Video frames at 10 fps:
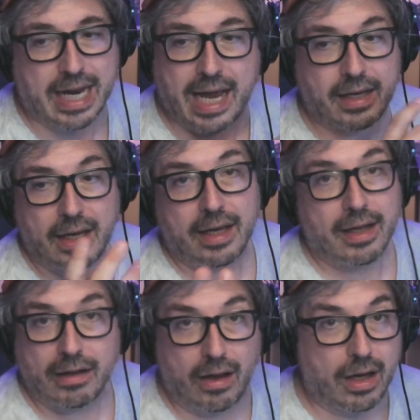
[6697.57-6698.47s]
And I
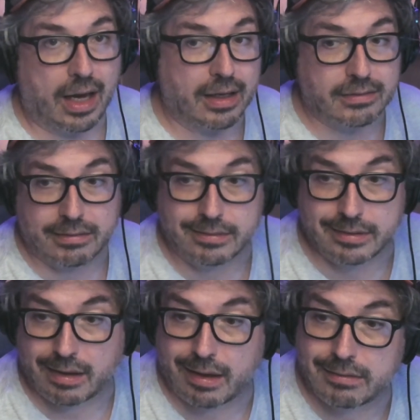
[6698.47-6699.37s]
told
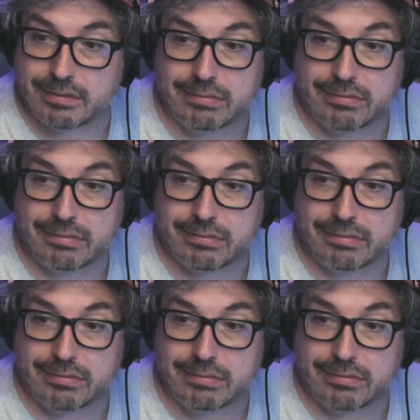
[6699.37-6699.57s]
you guys